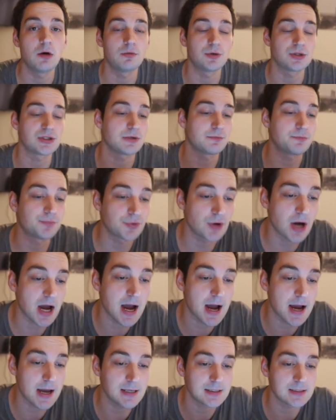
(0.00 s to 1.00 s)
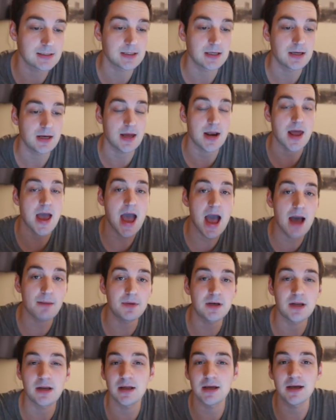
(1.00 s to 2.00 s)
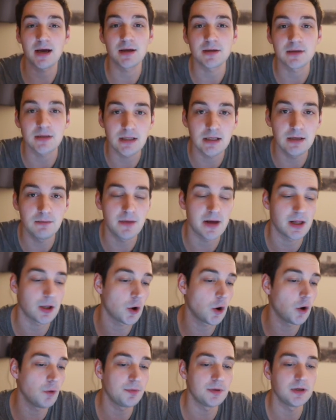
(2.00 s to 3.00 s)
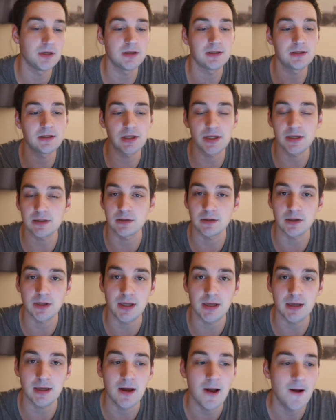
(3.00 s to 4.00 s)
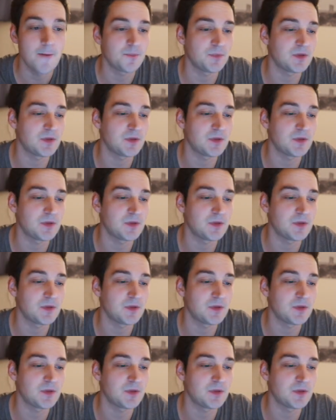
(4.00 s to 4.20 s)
were surprised and happy that they got an email, opened it, clicked the link,